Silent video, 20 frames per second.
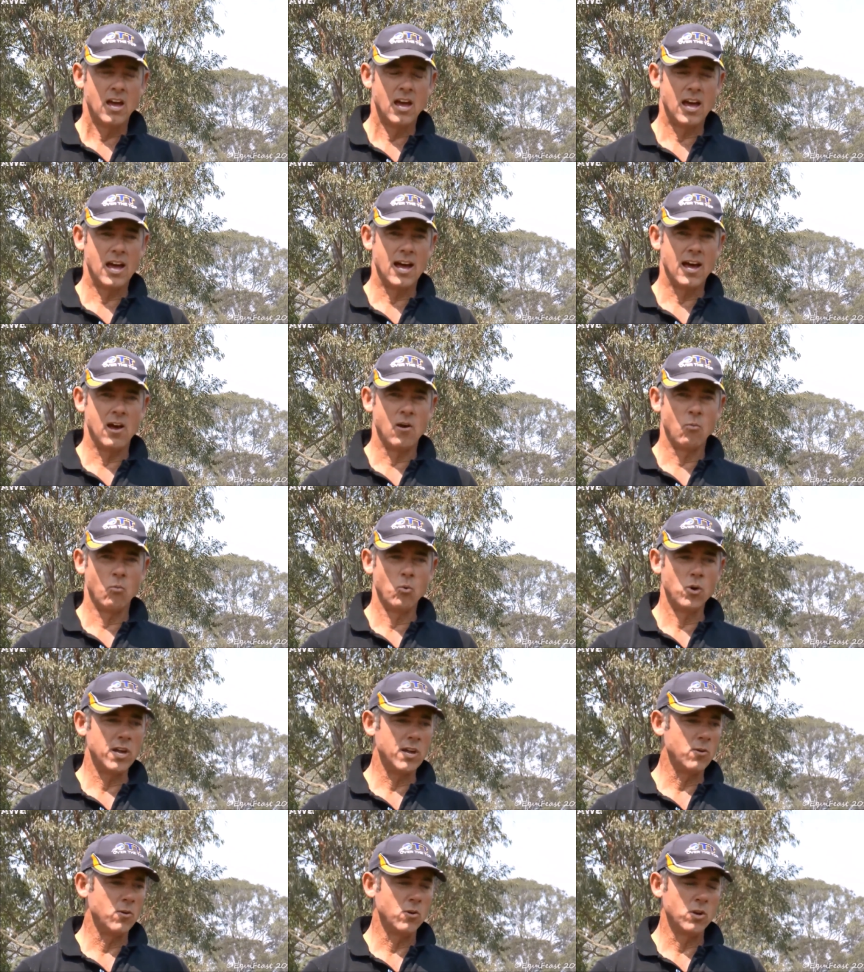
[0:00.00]
Uh,
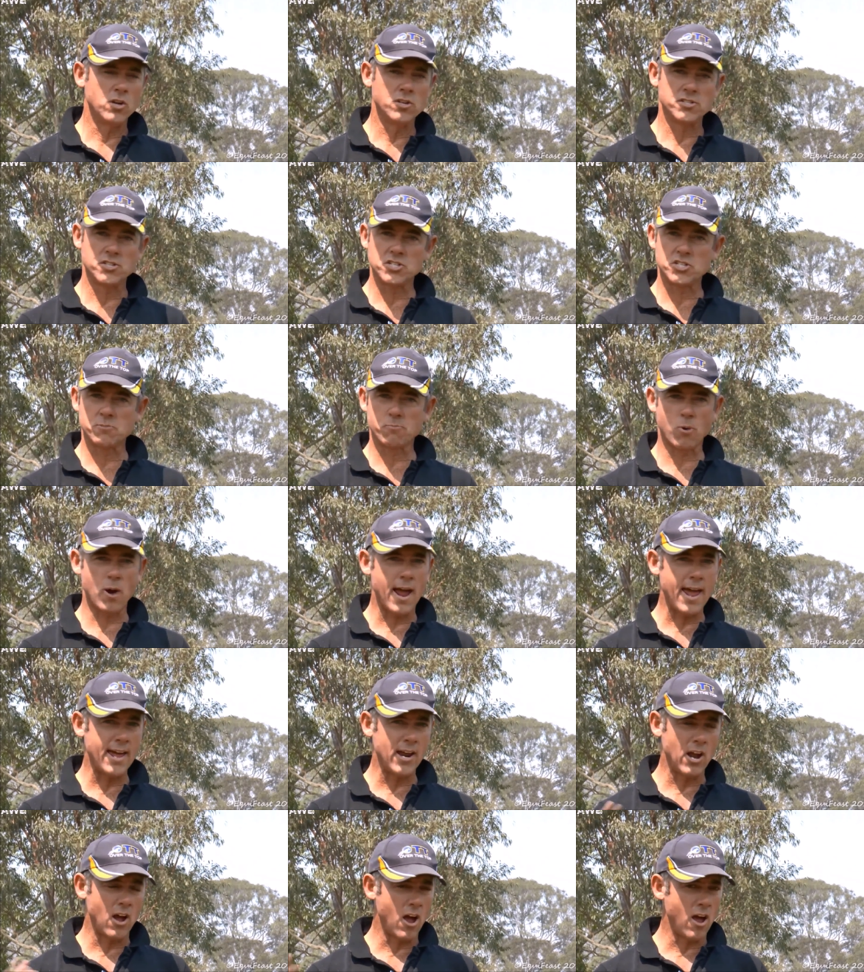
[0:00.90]
we used to
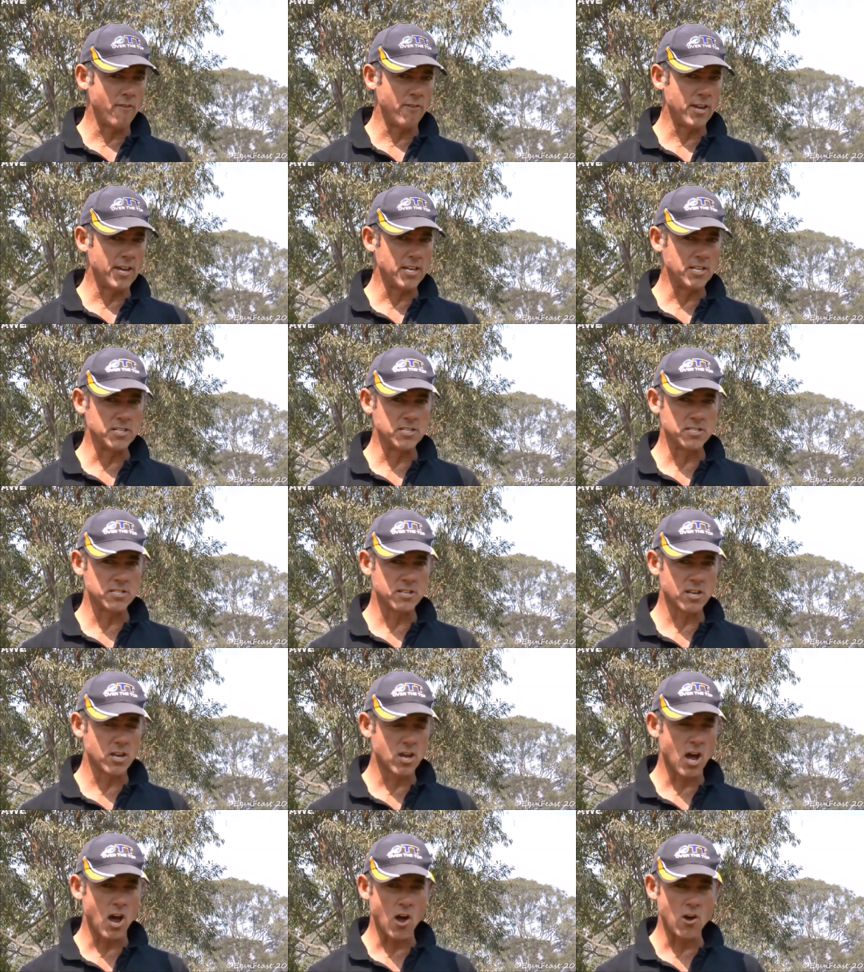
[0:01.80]
spray it over his
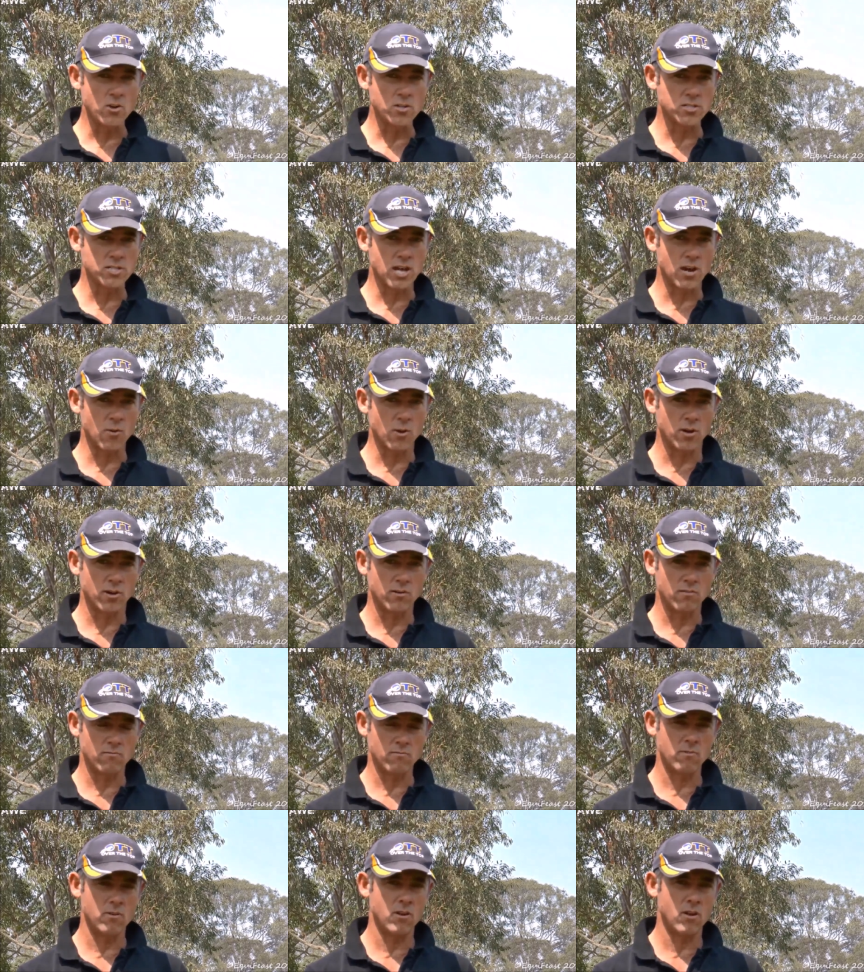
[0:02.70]
coat so it
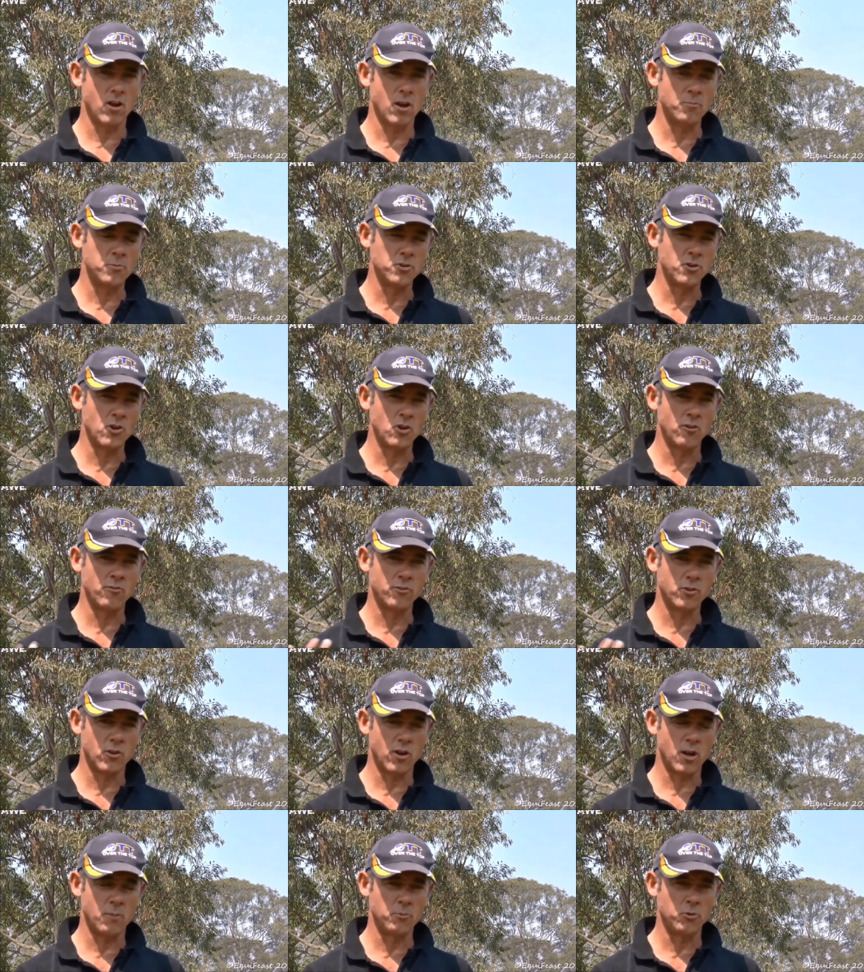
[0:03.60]

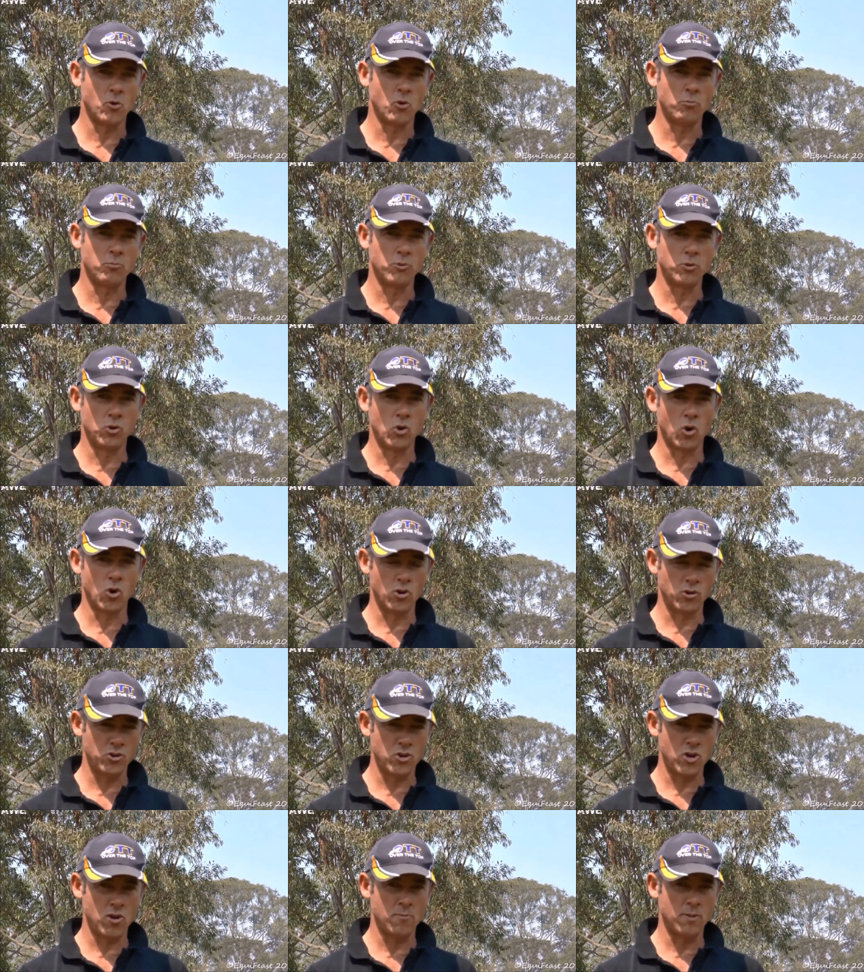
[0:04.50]
observed, absorbed
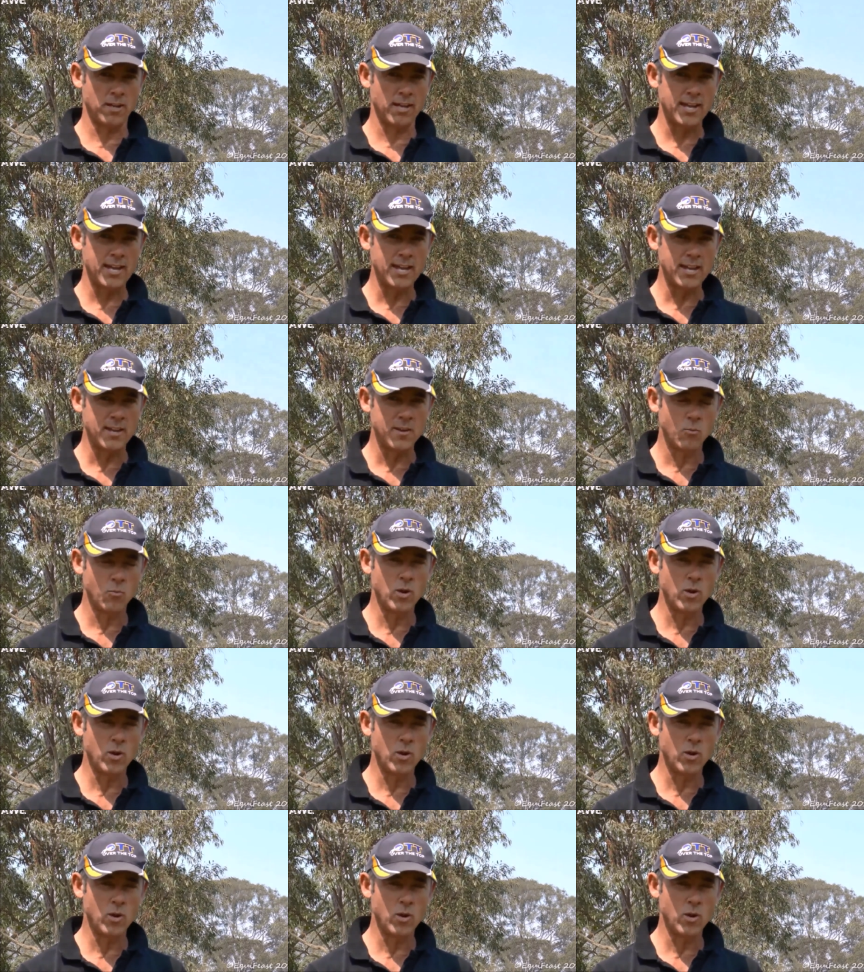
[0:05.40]
dermally.